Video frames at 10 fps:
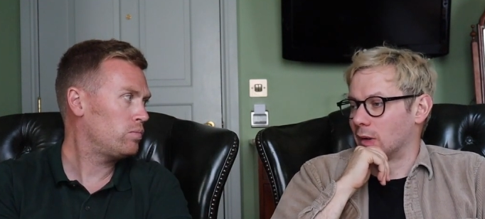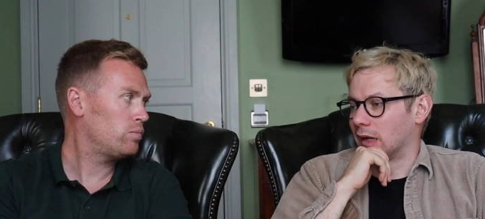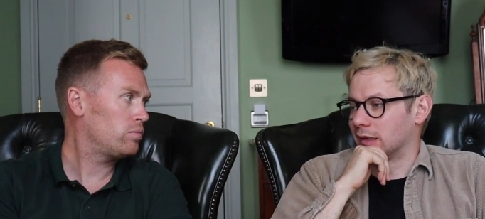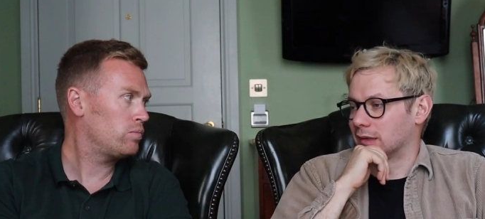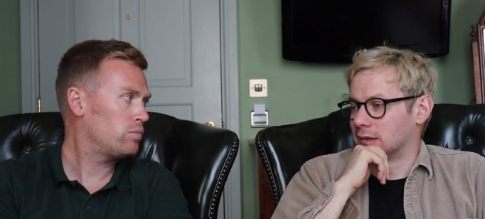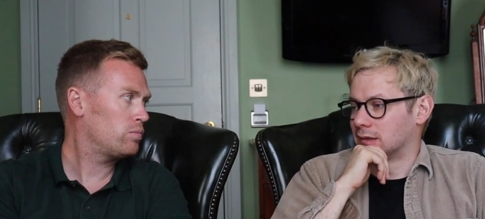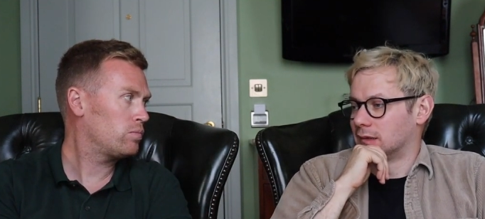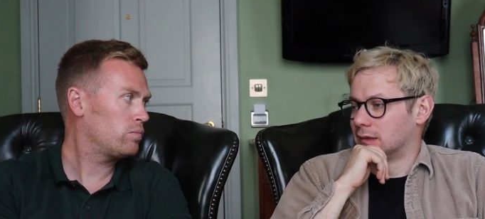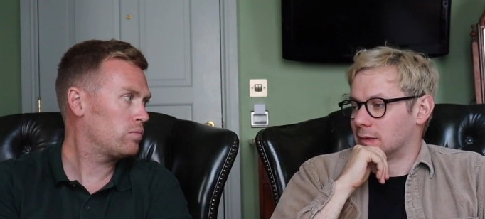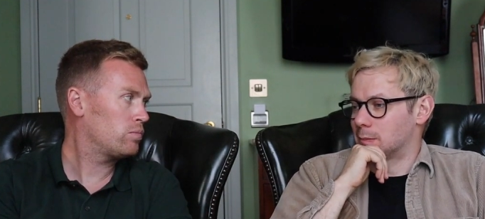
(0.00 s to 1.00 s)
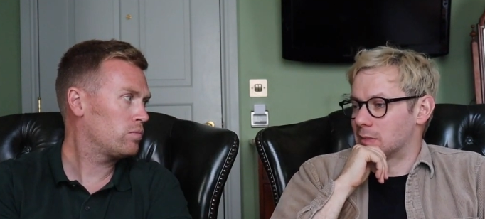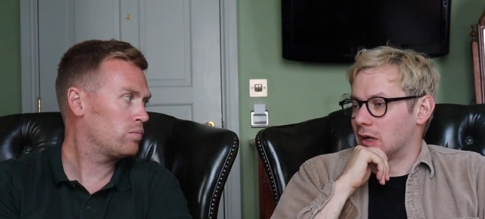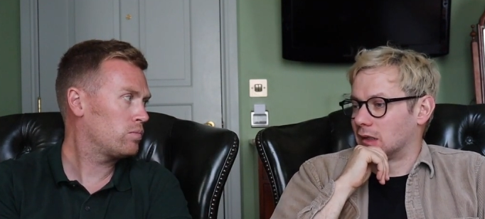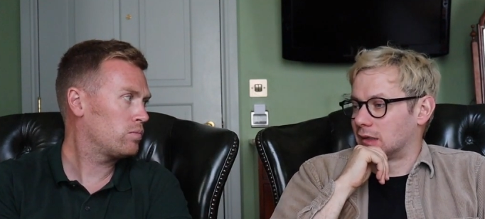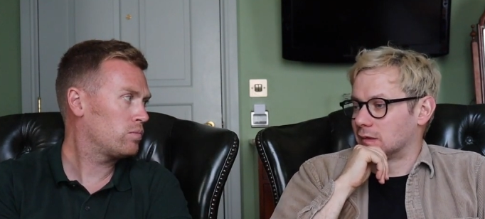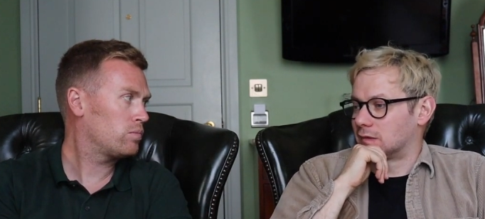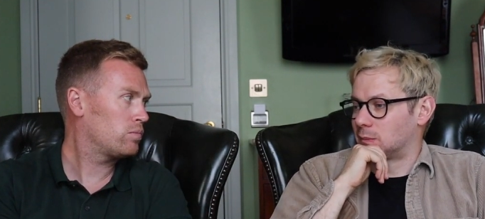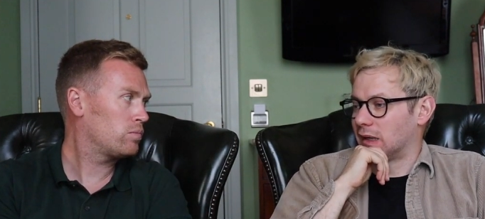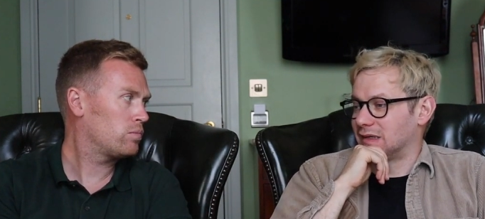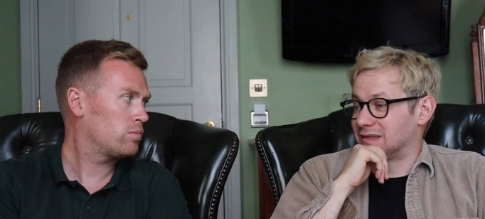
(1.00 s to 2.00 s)
Speaker 1: buyer market
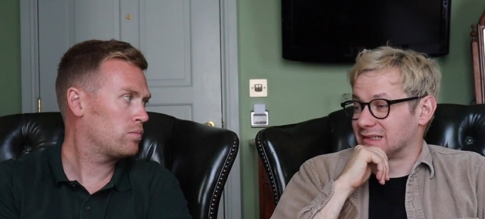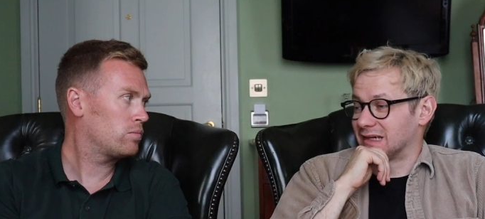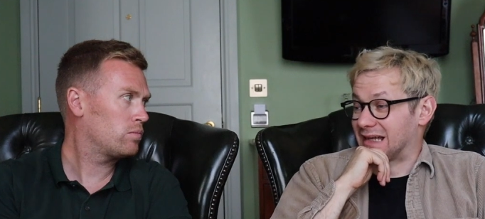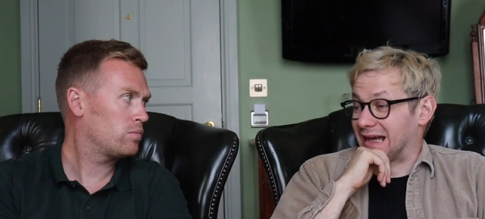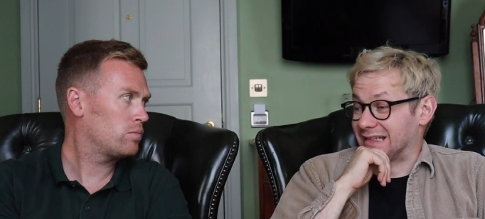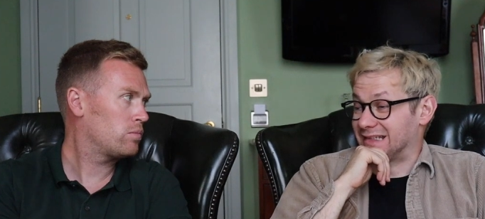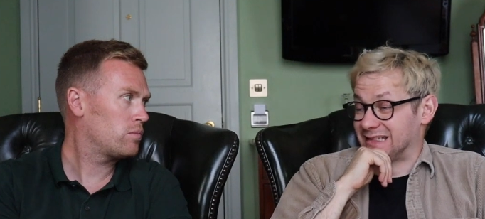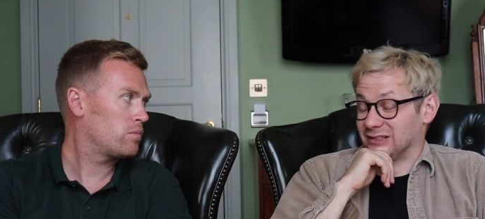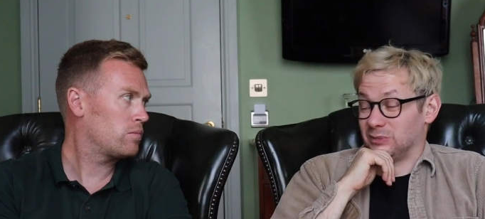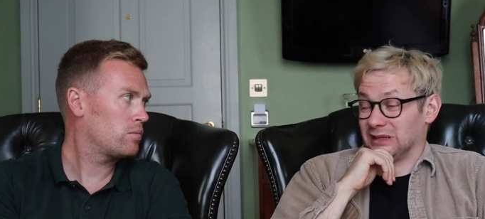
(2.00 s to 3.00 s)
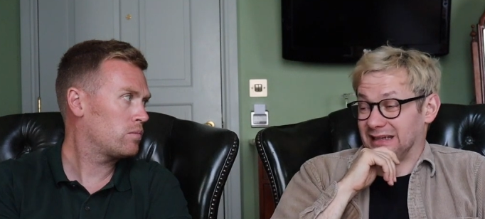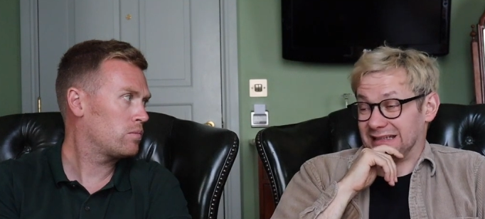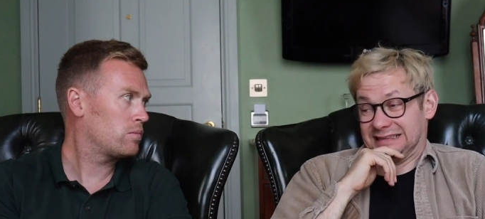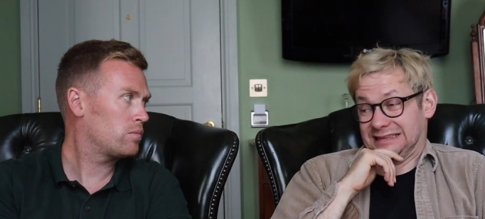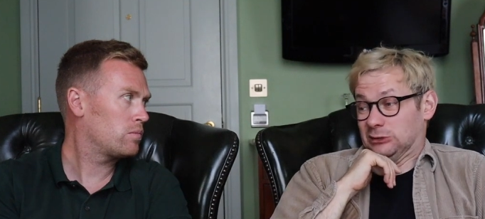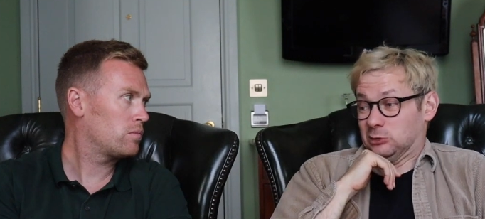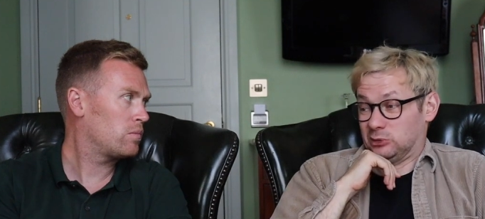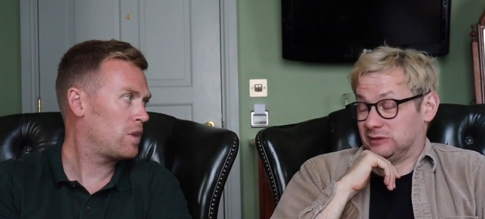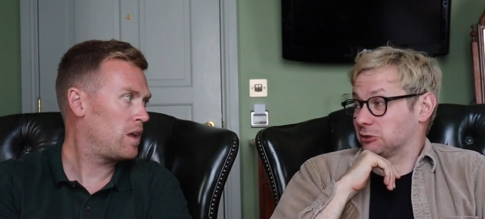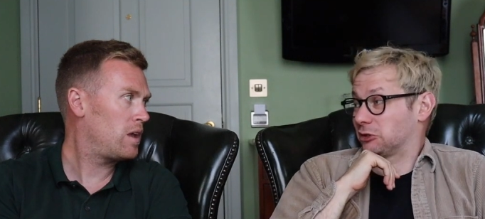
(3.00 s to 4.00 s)
space, and I'd still be like, oh,
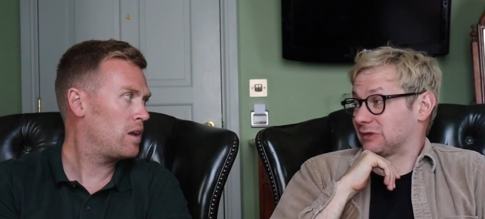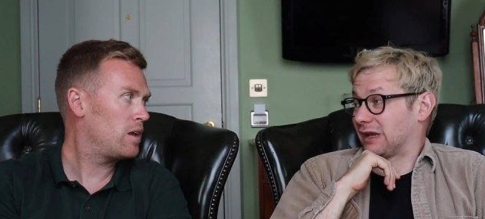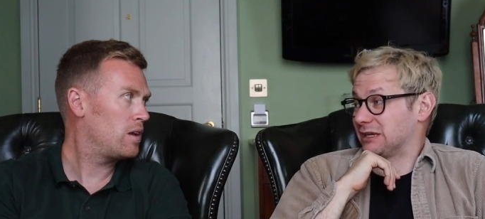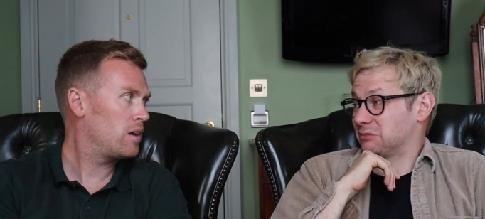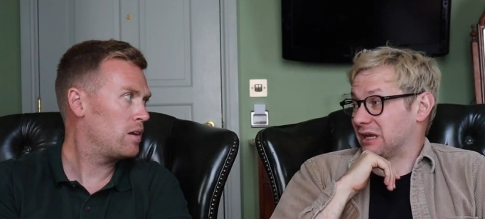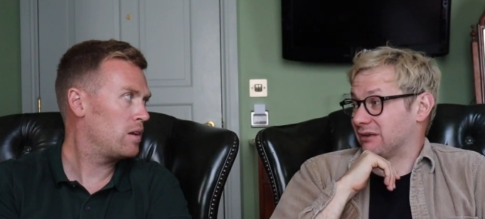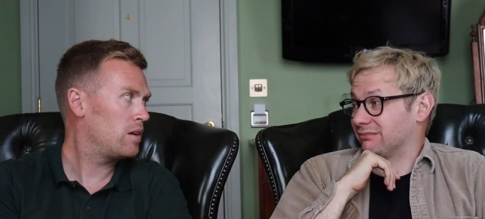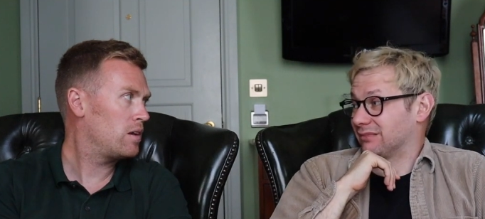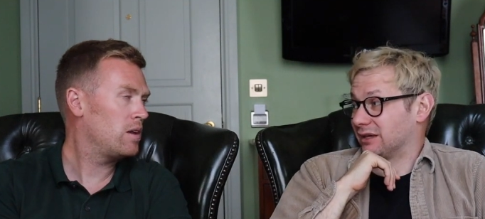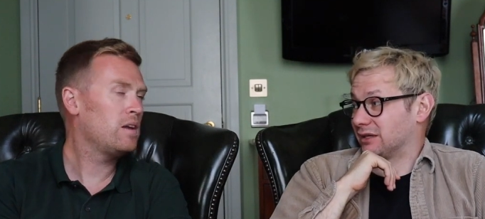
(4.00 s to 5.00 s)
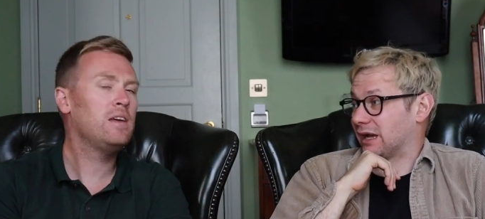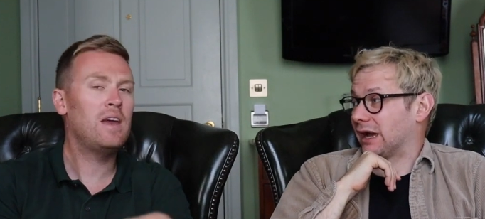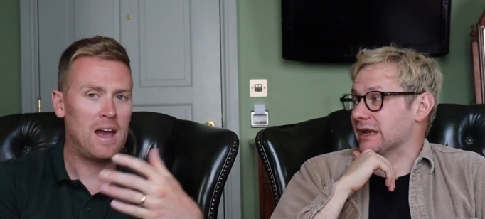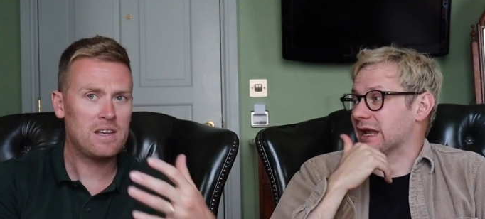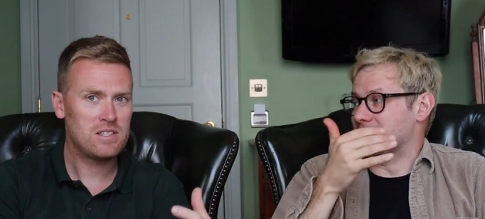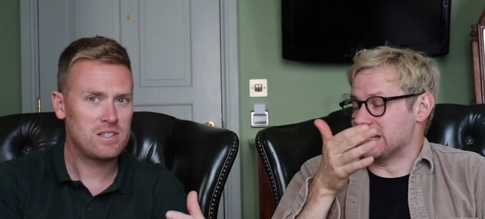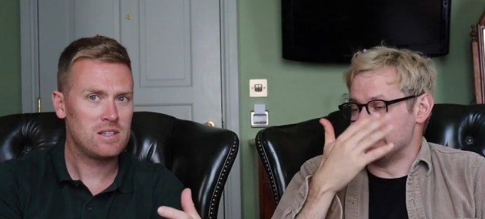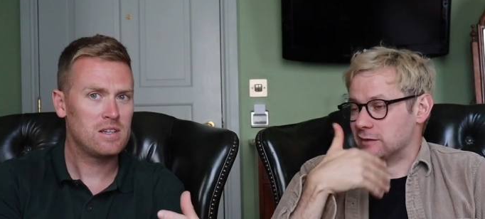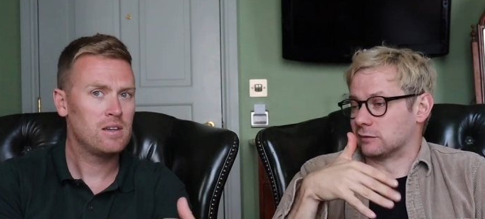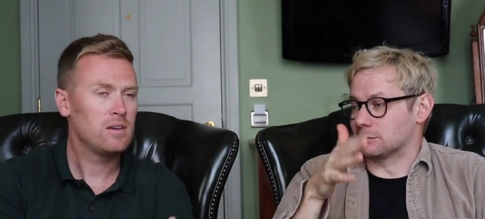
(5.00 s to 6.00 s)
it's not time yet. Like, yes. I, I
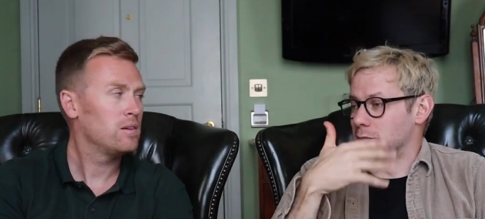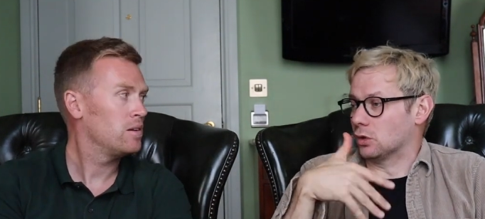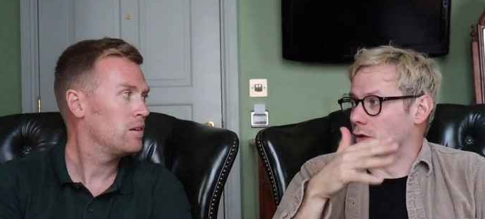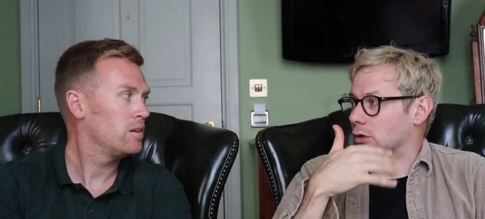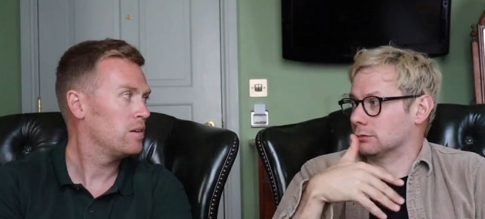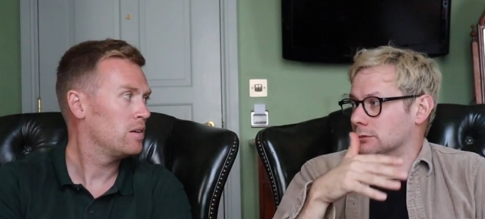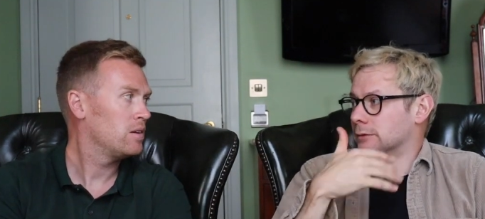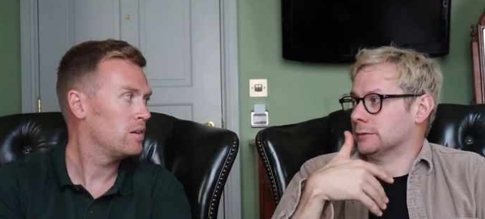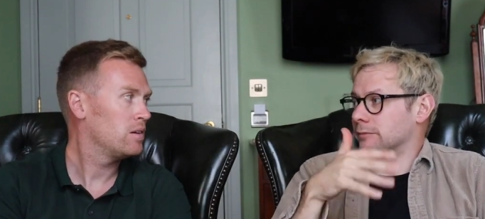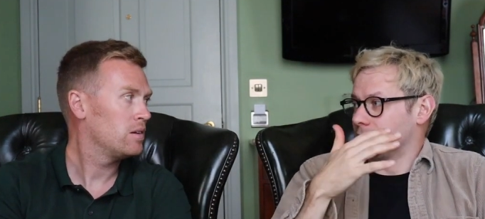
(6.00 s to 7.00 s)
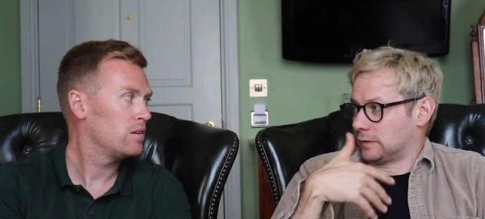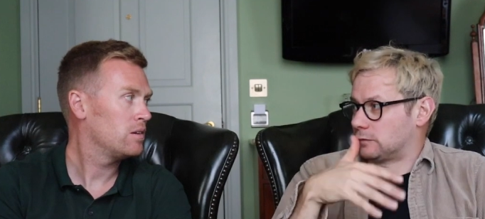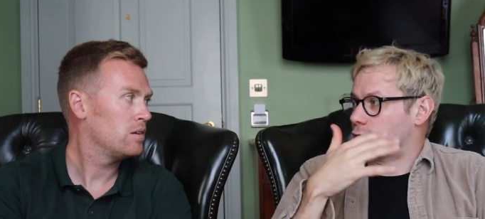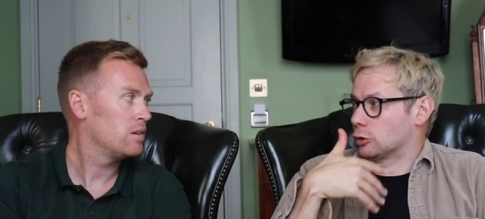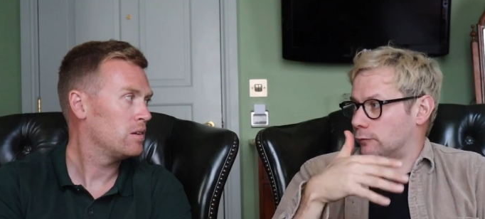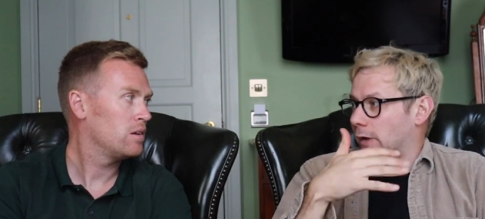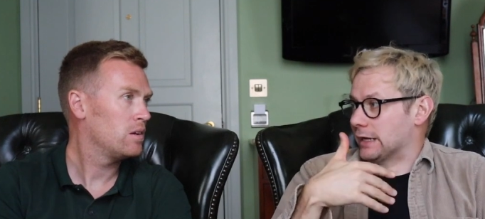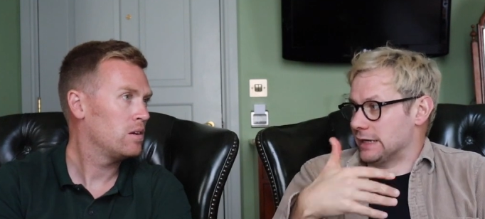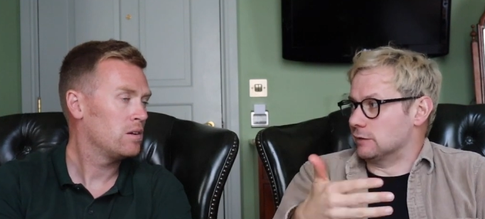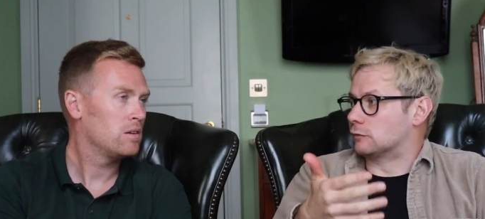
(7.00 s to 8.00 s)
need some more stuff. I
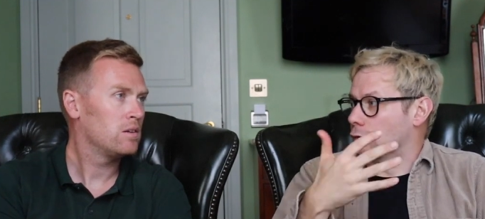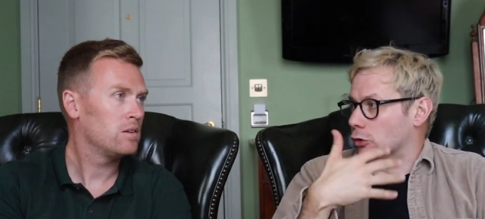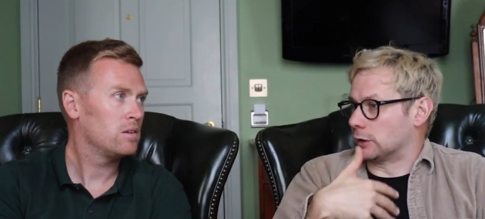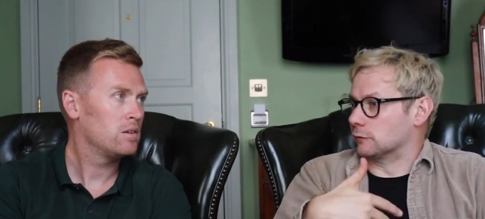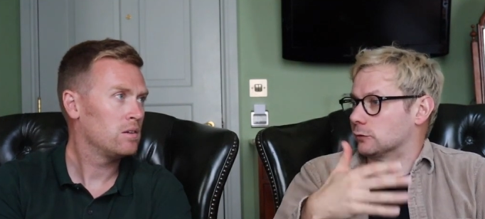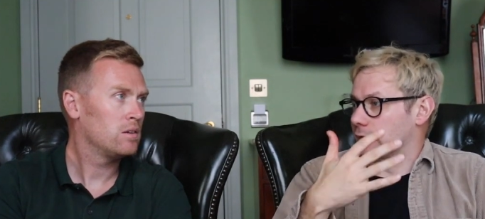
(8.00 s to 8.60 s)
need talking to